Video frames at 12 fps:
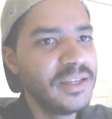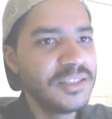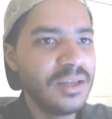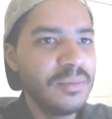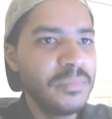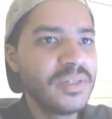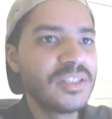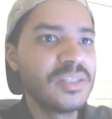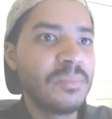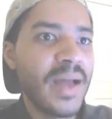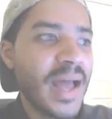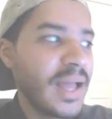is up in the
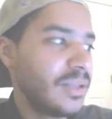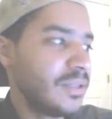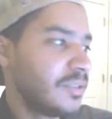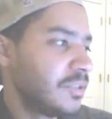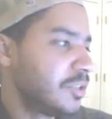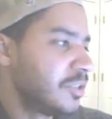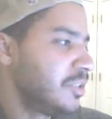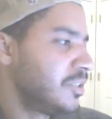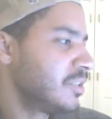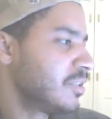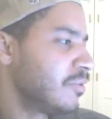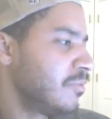spot, she
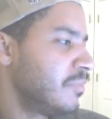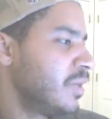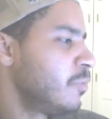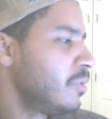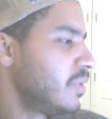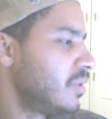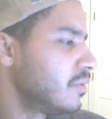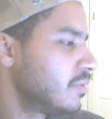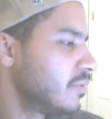just gonna be with me.